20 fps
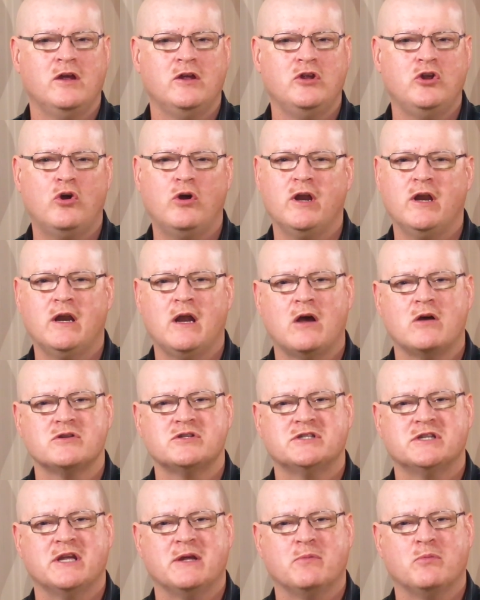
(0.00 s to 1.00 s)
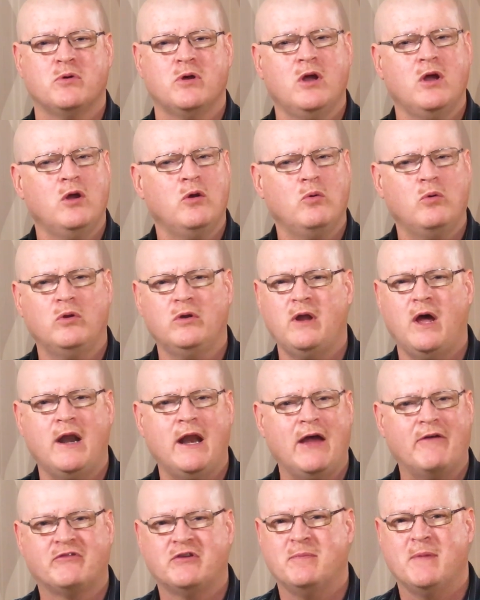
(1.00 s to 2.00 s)
Your in-house team will not
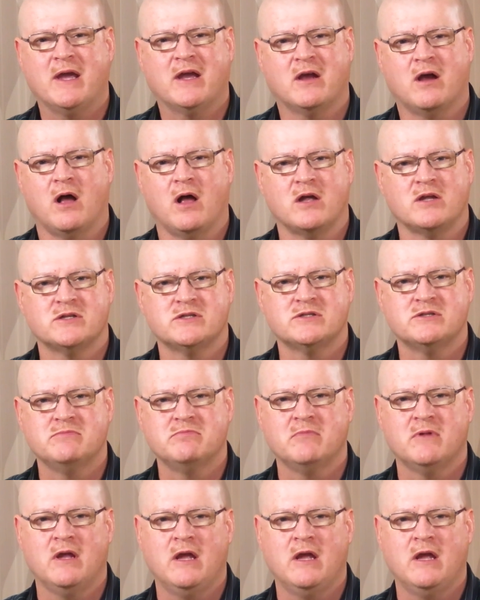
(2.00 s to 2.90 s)
have to make calls,